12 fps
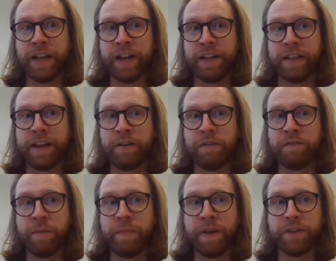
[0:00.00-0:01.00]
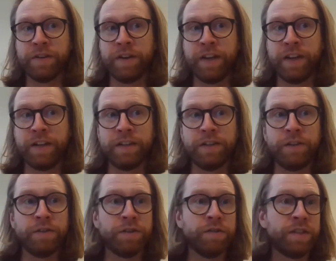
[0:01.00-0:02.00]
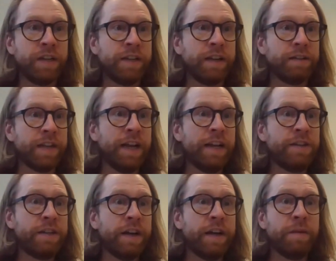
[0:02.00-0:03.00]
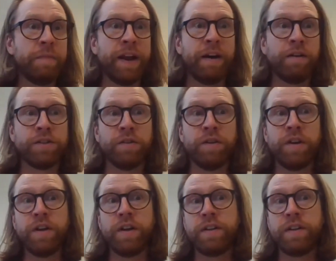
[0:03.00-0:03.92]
And thank you for mentioning institutions such as Asian, but also